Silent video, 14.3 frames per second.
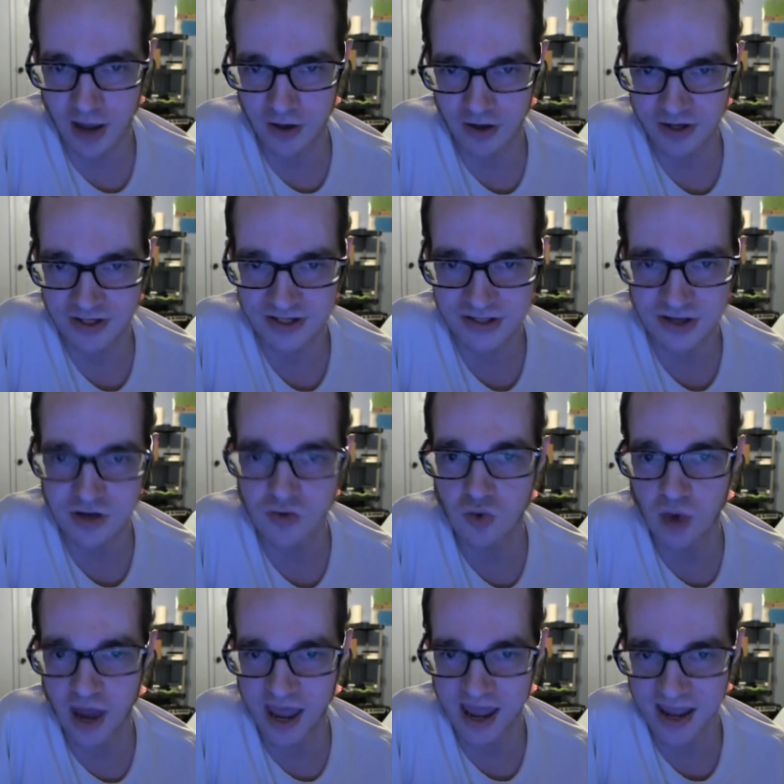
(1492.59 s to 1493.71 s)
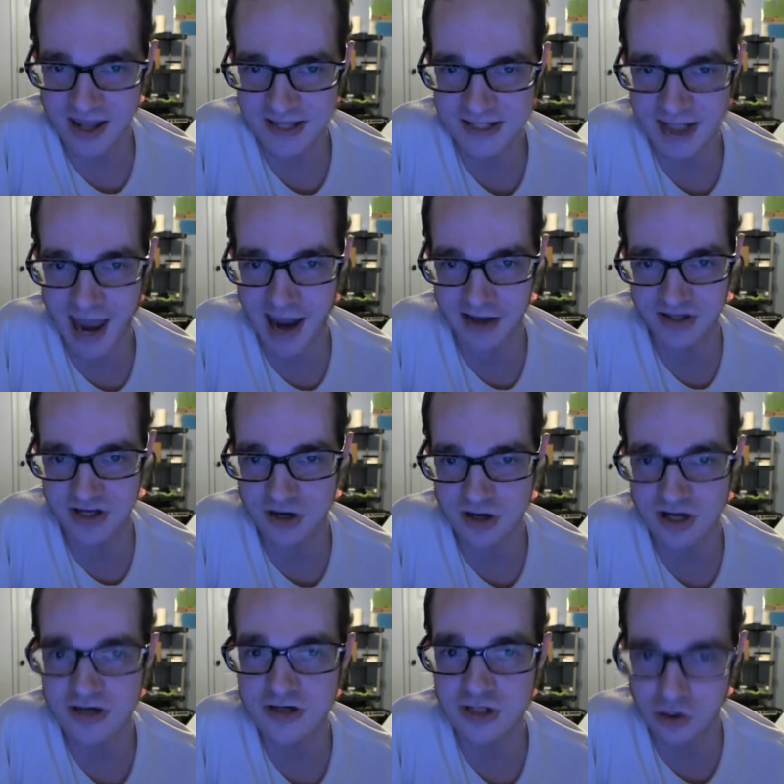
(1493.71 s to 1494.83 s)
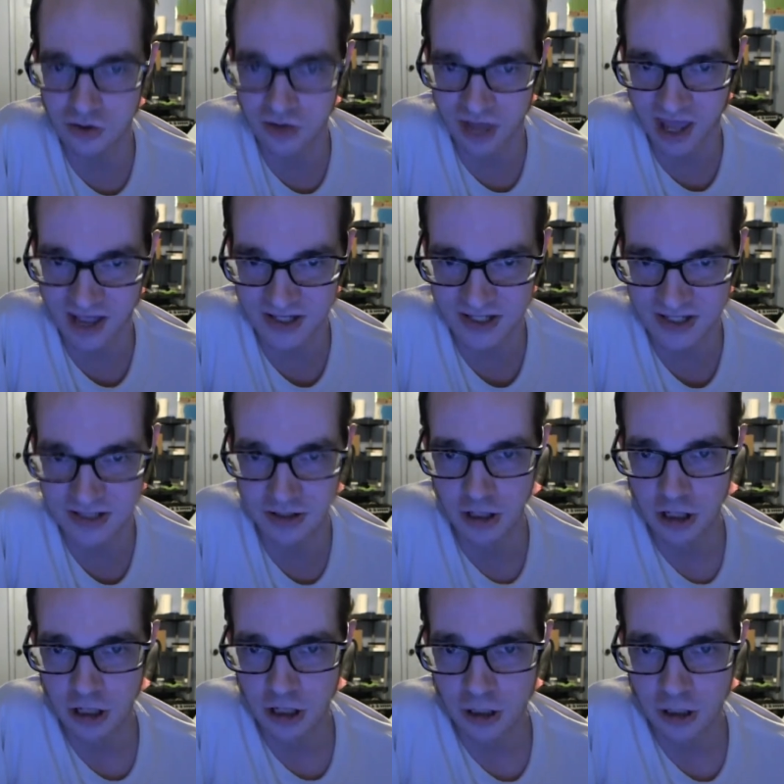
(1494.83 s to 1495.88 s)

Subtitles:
well as the ways as you can do this.